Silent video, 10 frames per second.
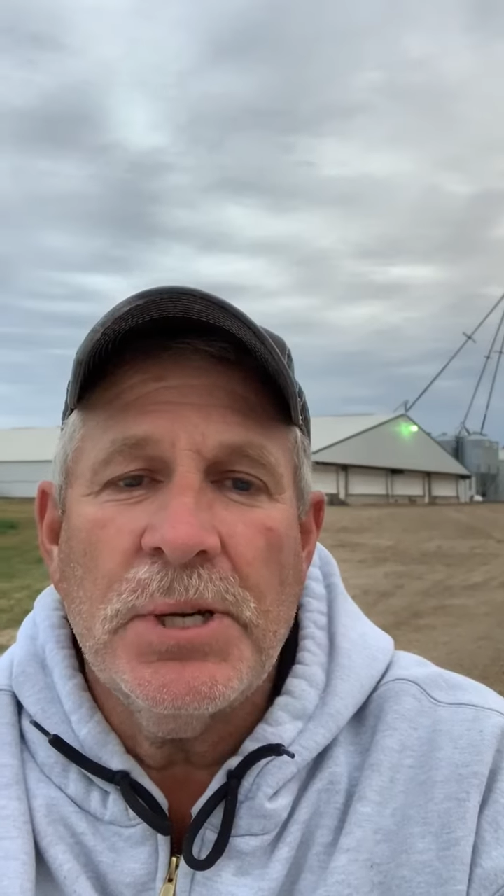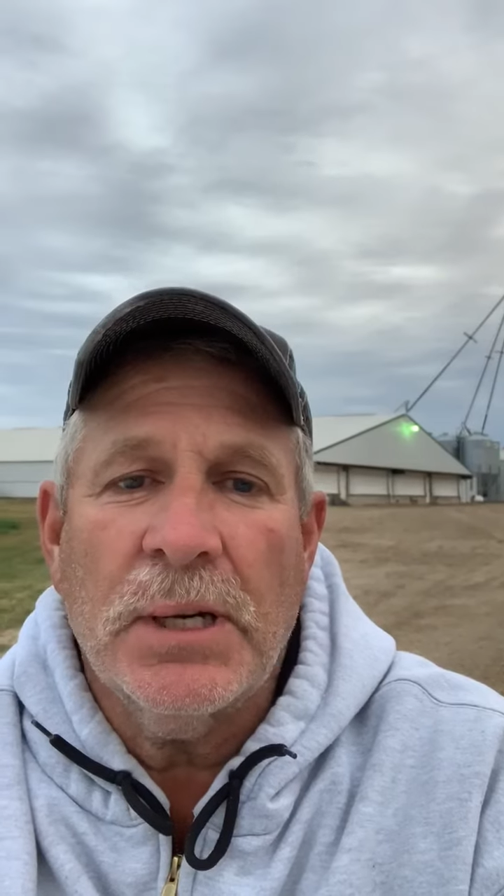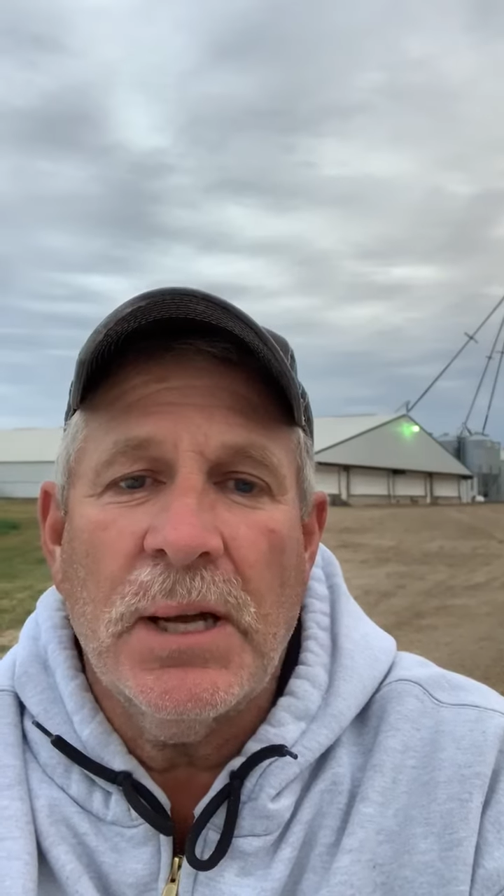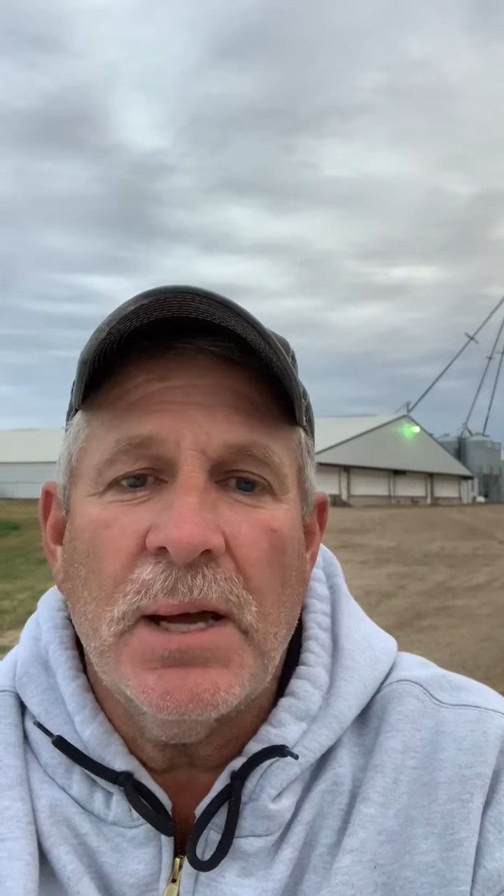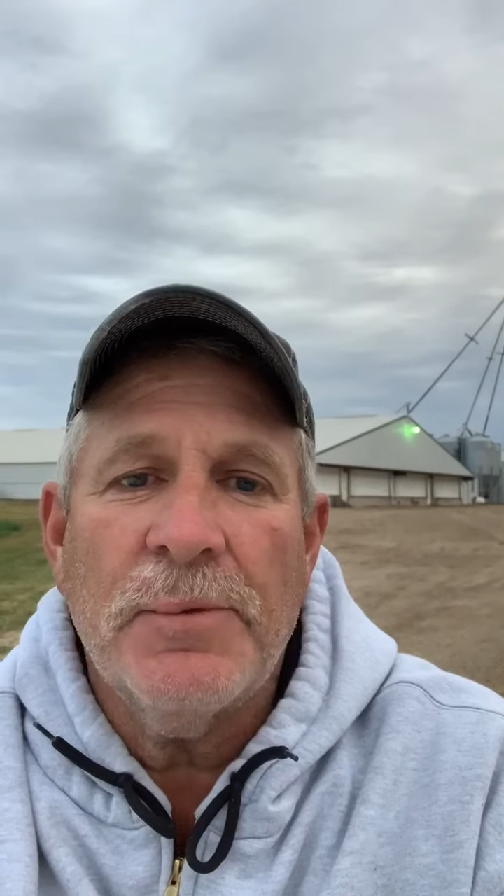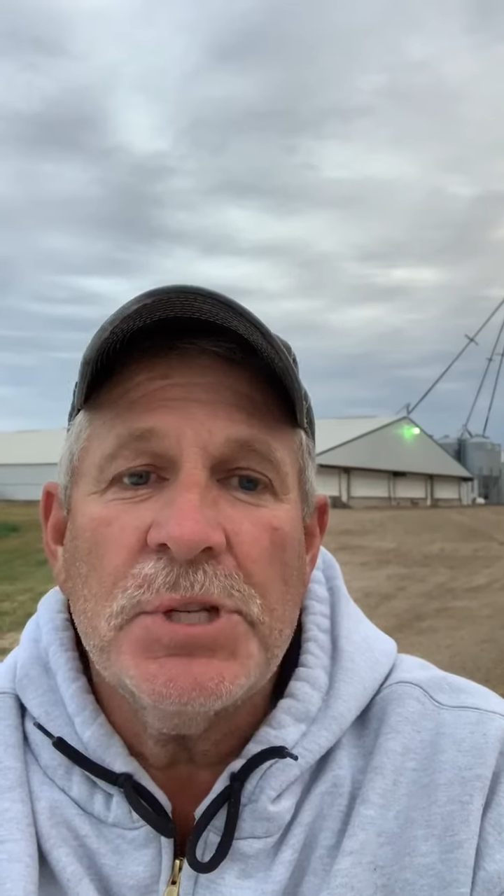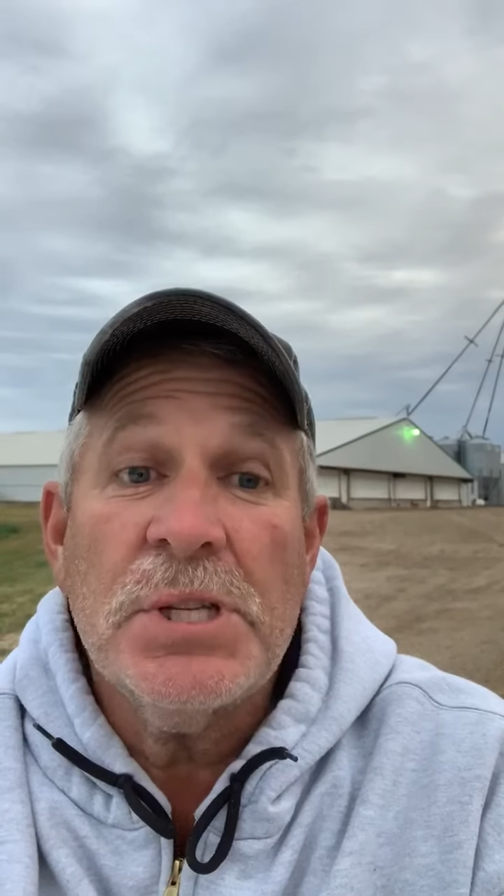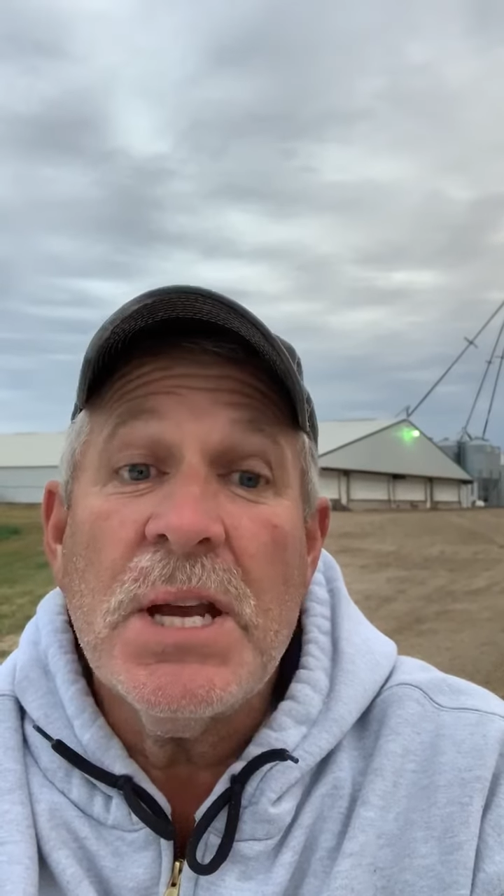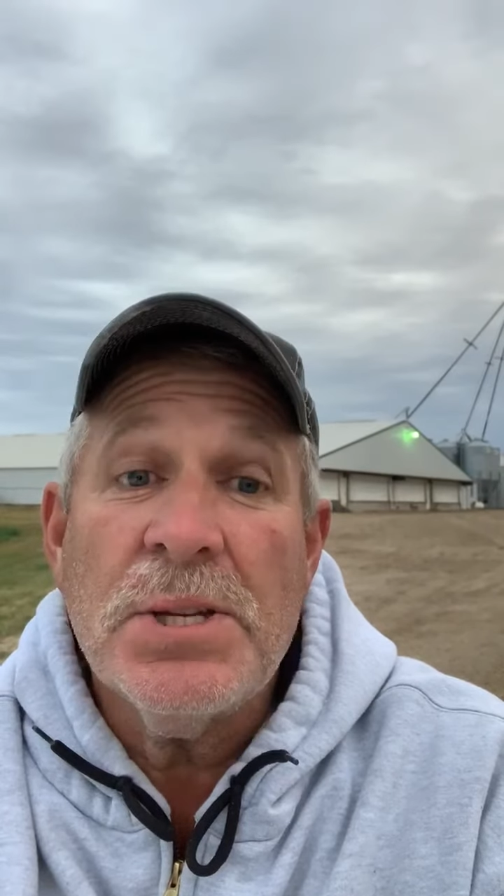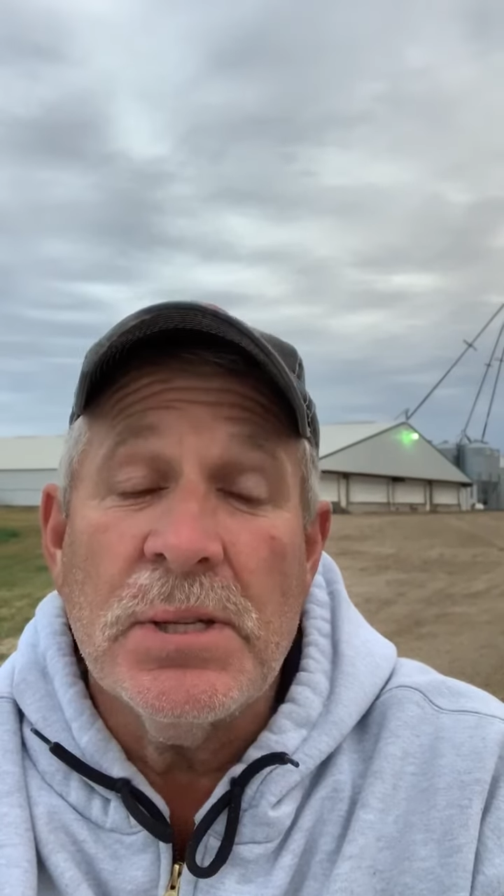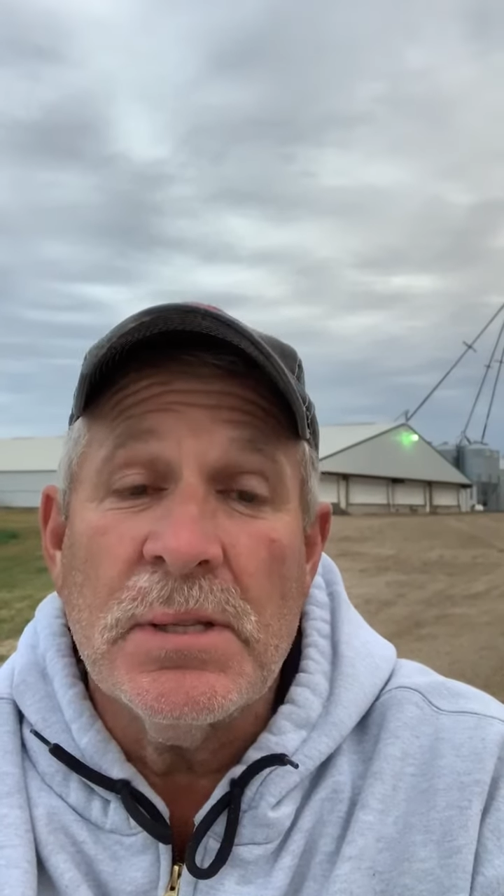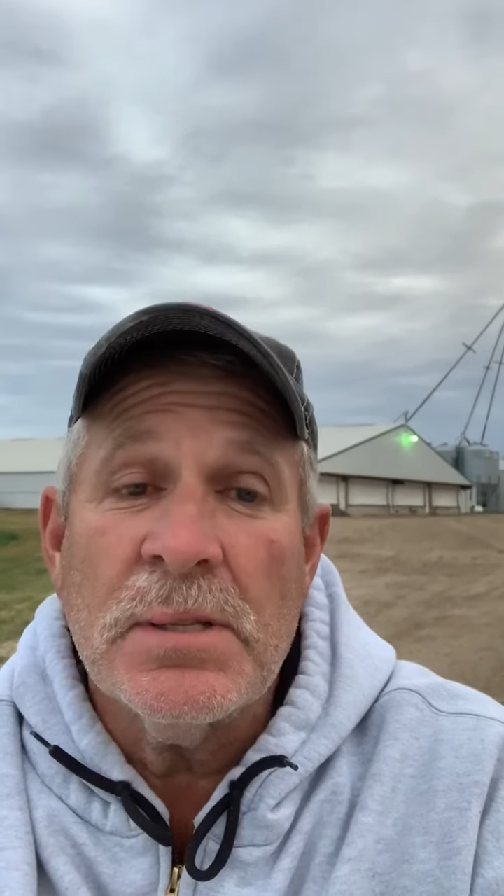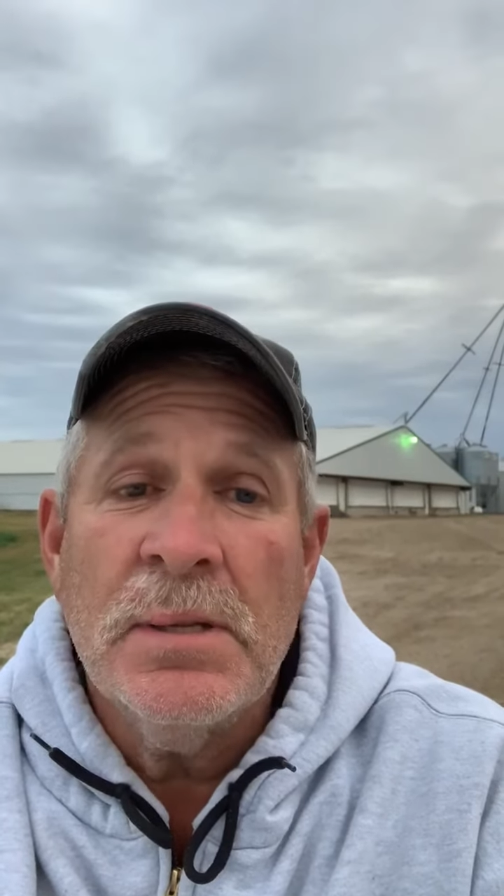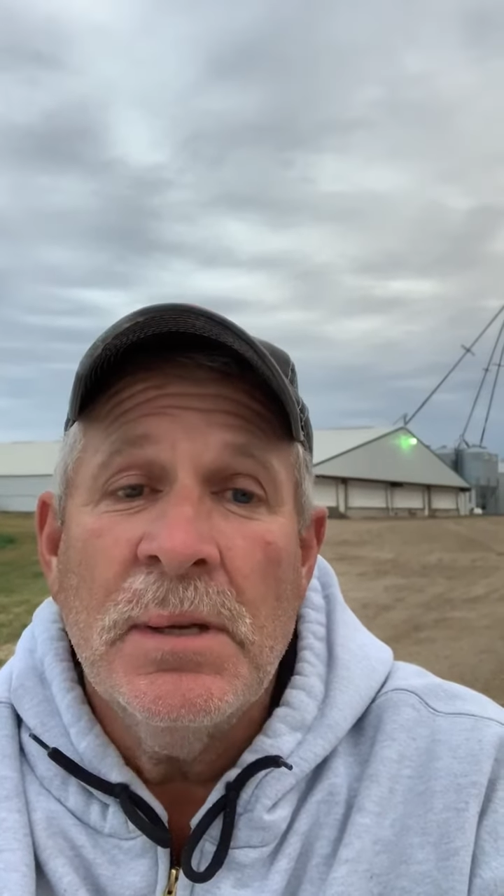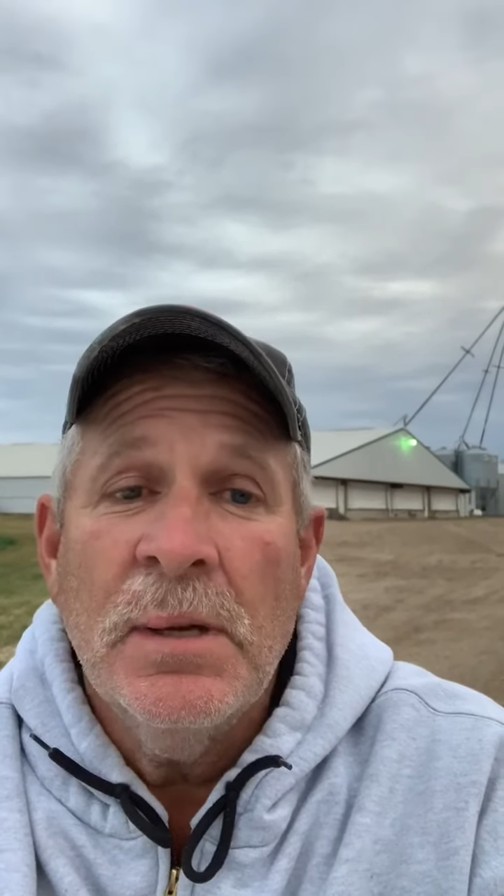and conversations